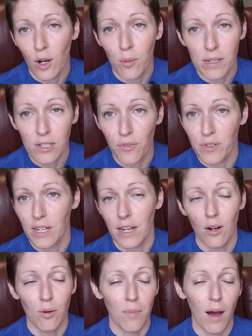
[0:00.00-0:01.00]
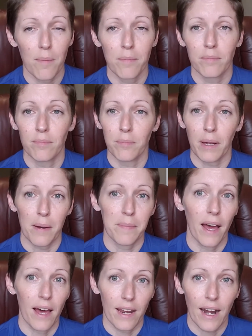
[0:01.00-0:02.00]
call myself a stay-at-home mom, but I'm
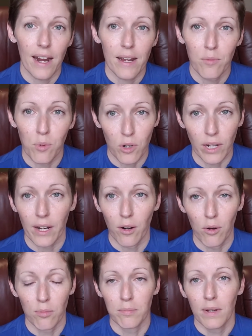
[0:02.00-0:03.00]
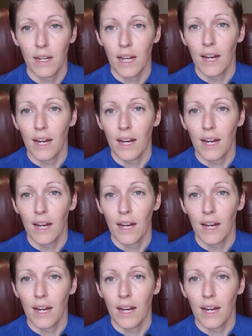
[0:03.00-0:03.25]
not. I work at home.